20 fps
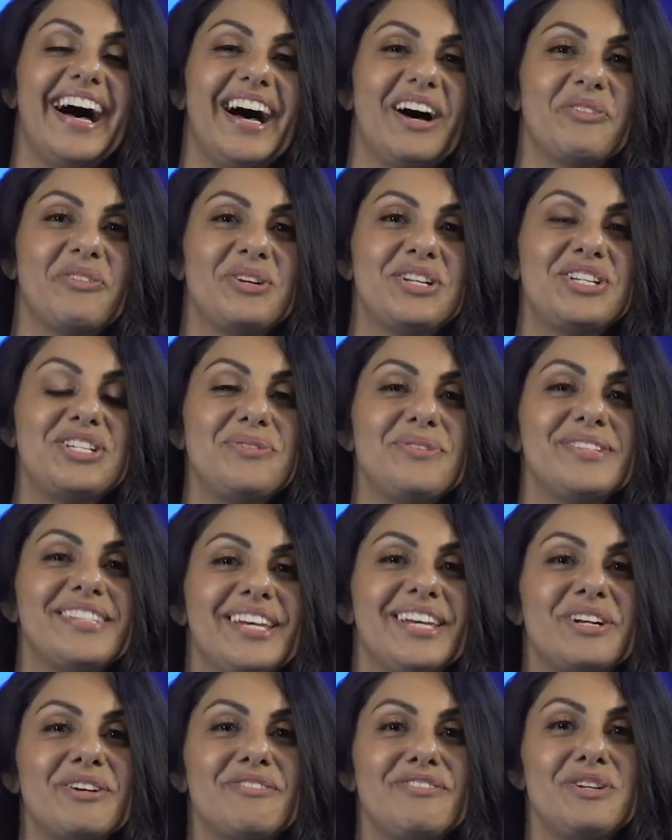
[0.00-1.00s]
when she was
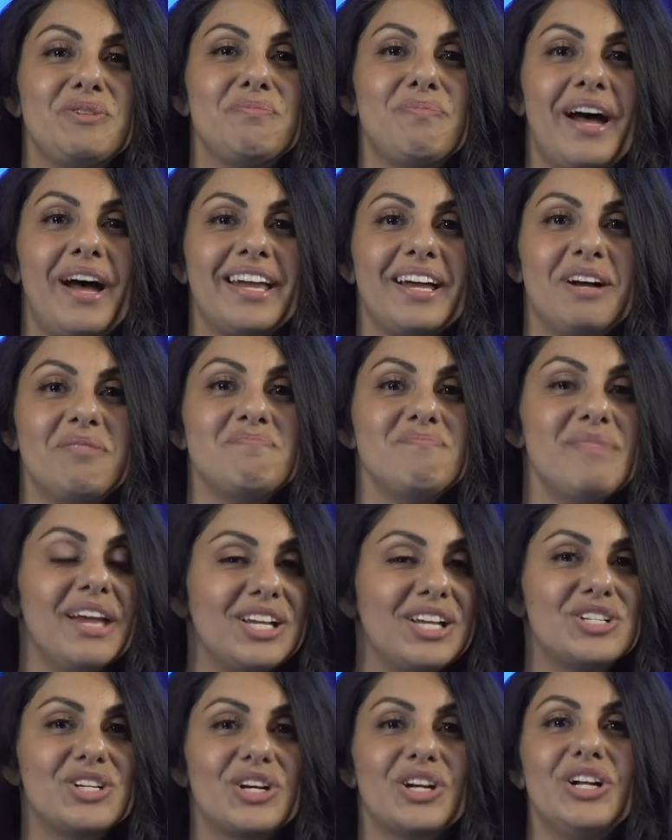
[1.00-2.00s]
interviewed by a
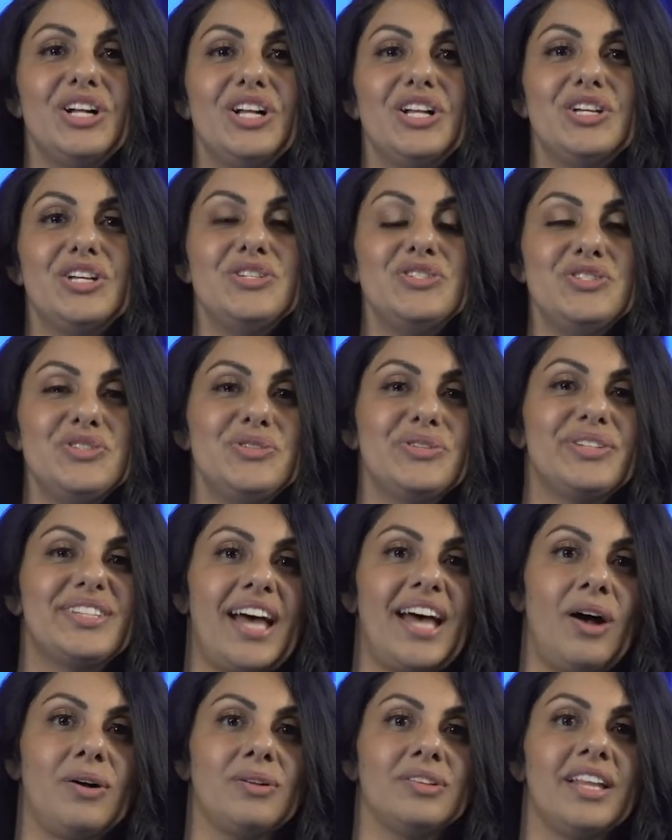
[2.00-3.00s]
major news
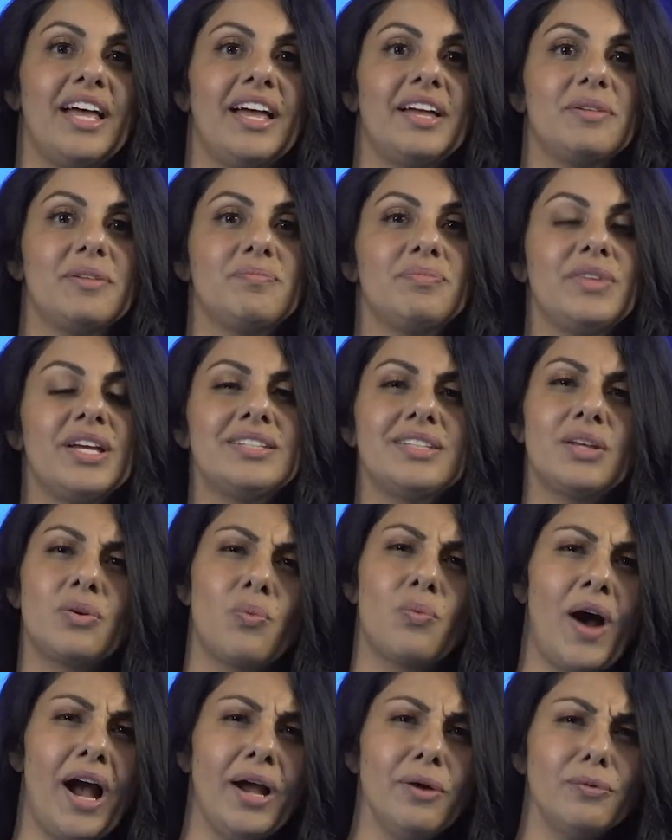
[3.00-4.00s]
outlet, they said,
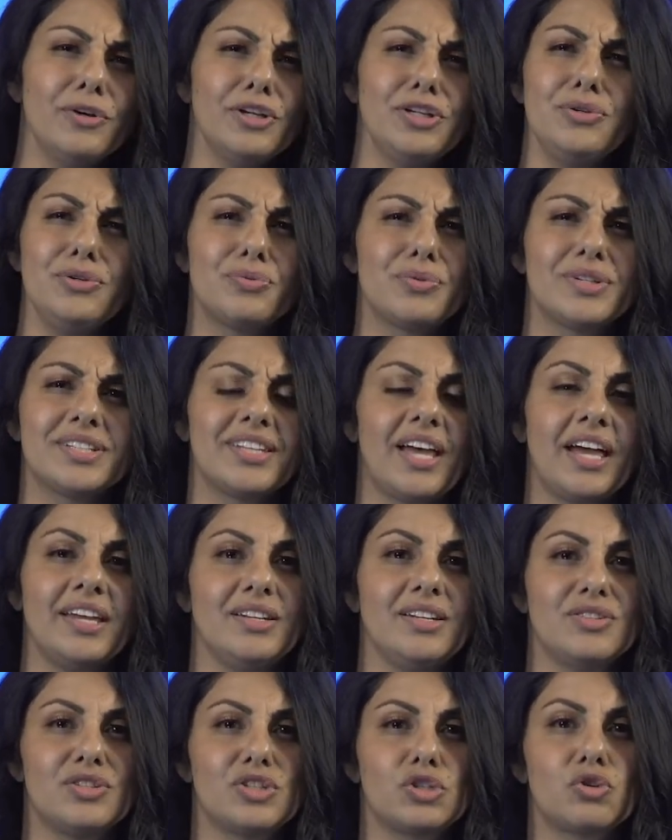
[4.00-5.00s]
"Why were you
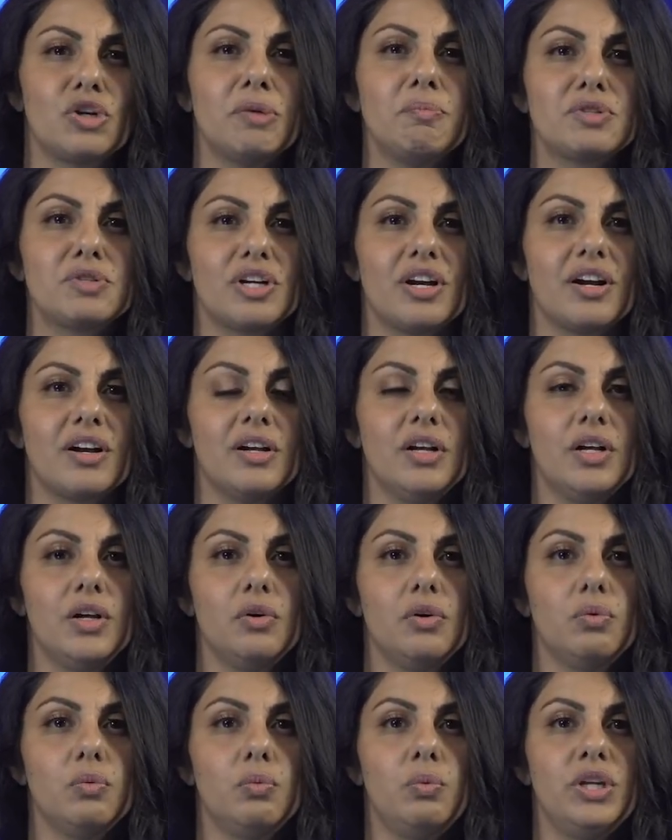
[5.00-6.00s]
reciting scripture
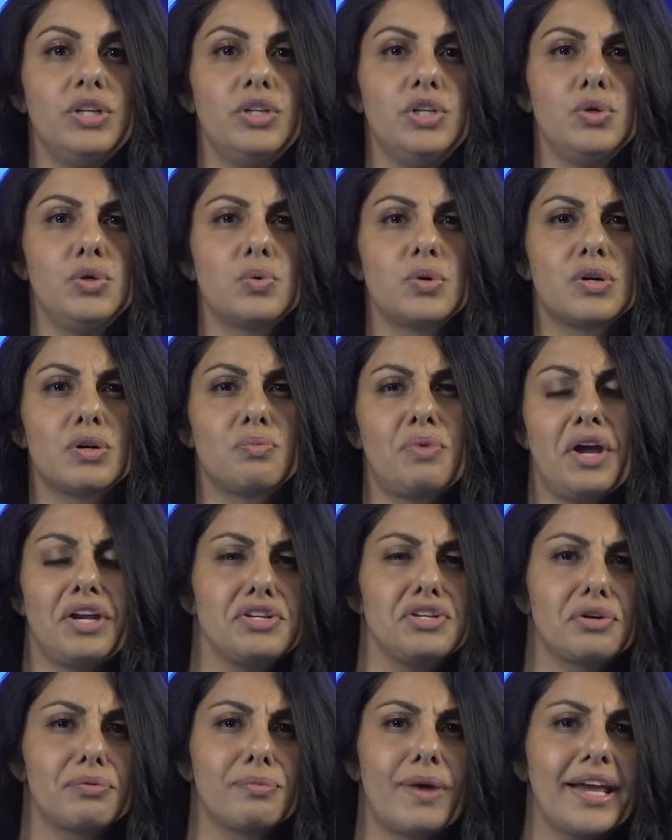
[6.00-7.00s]
when you were
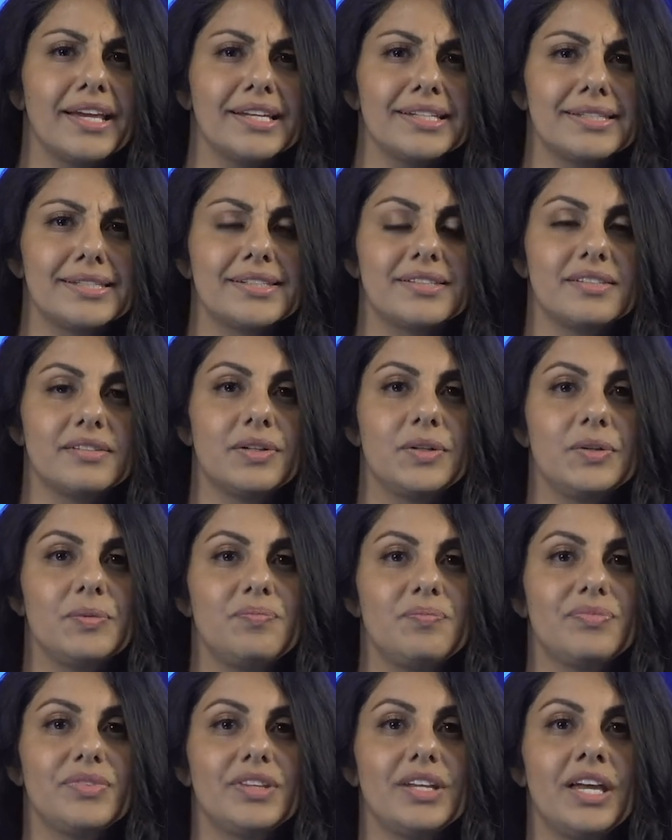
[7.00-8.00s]
read your rights?"
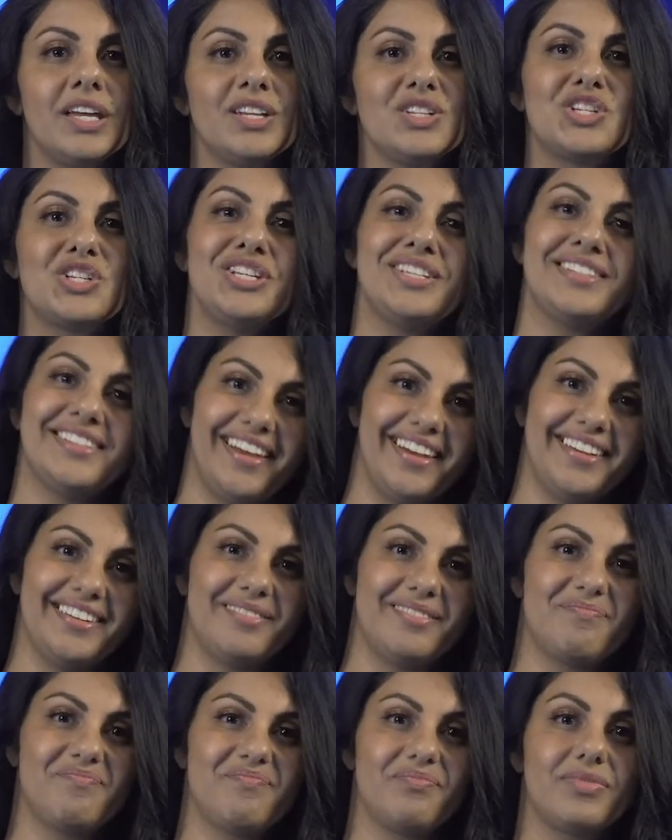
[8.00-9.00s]
And she said,
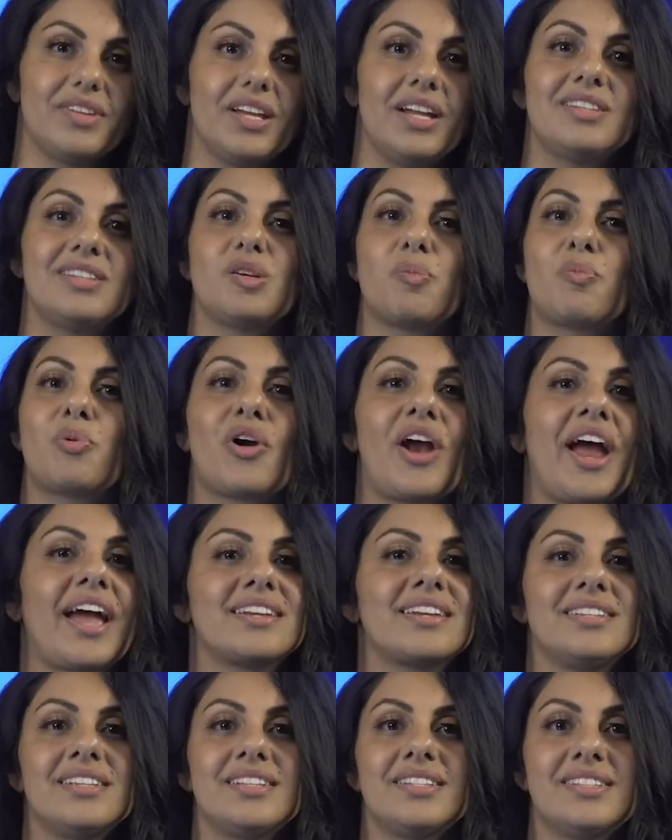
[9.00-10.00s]
"It's a
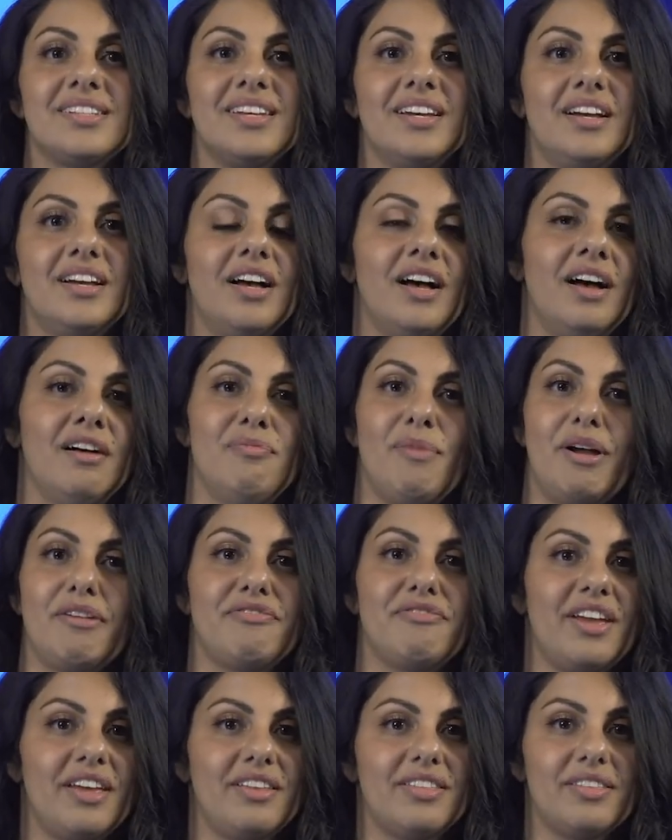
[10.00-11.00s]
practice of my
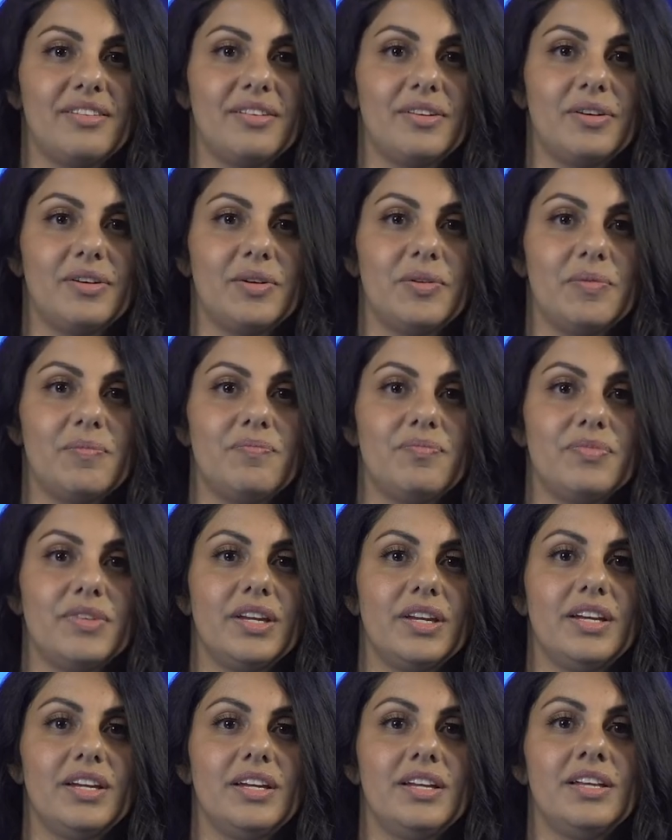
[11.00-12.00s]
faith."
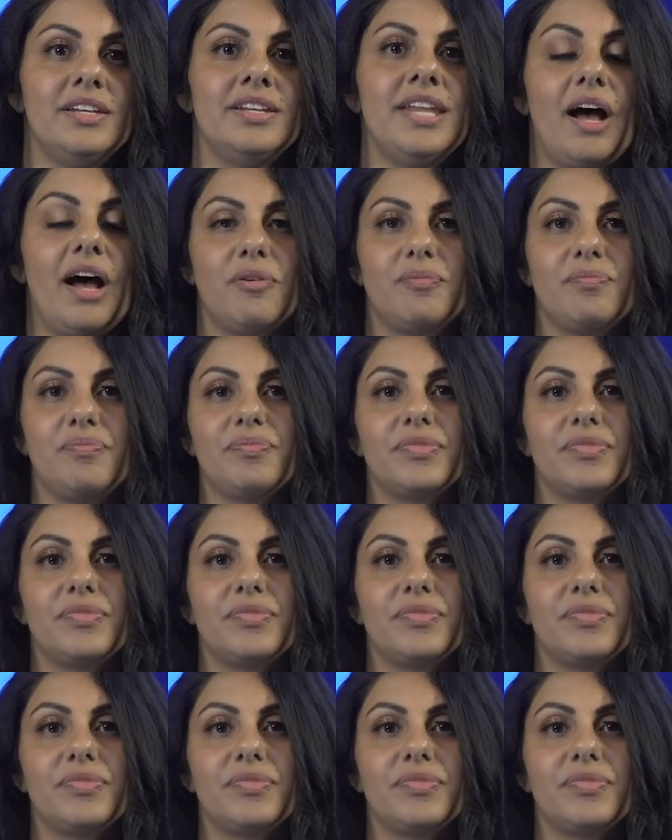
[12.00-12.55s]
Now,